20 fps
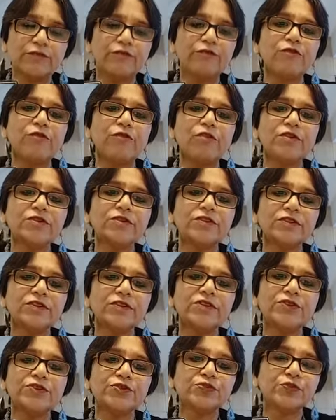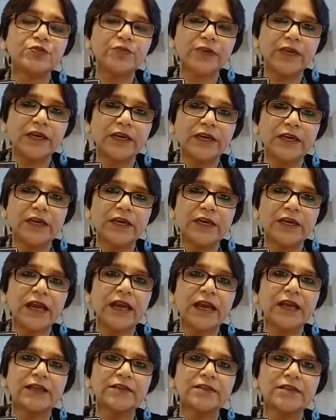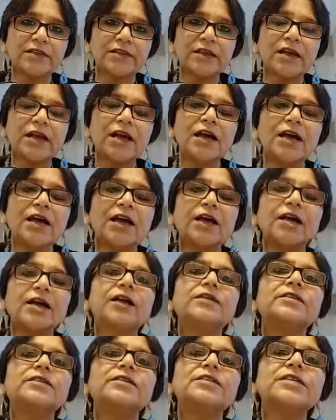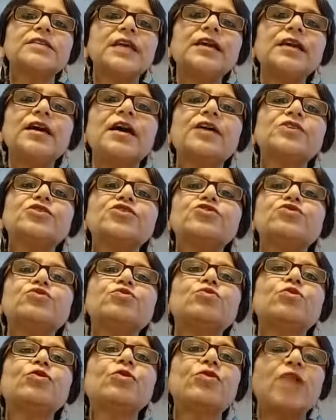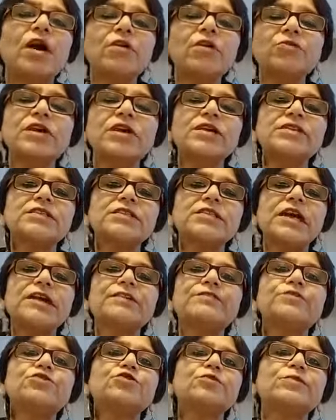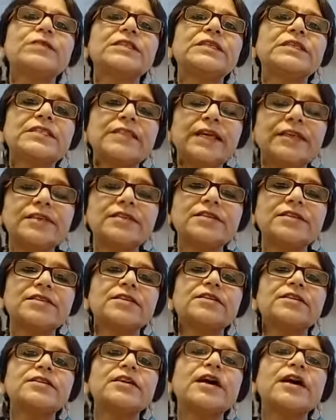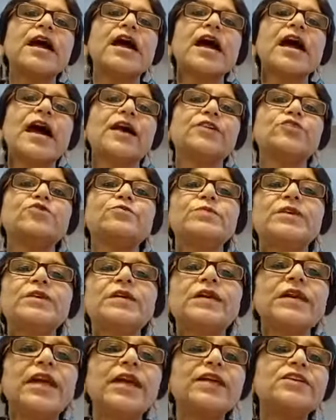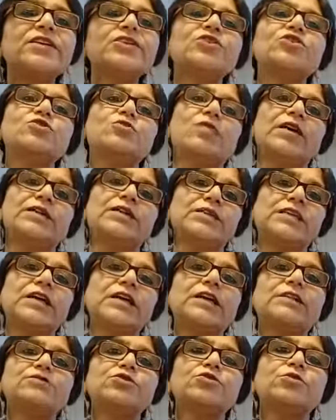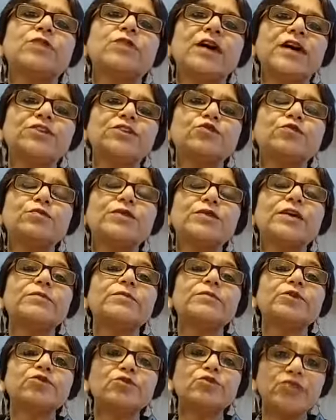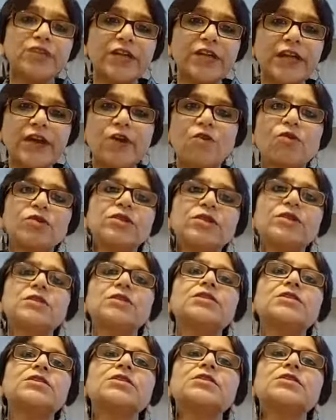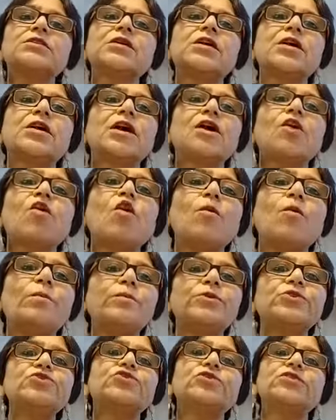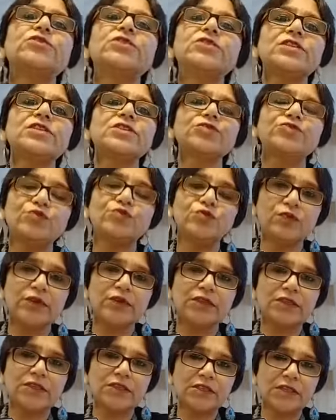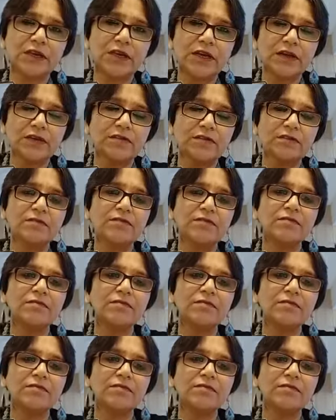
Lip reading: for this week and telling us to ground ourselves, to be centered and to be connected to ourselves so as to be able to take all these opportunities towards their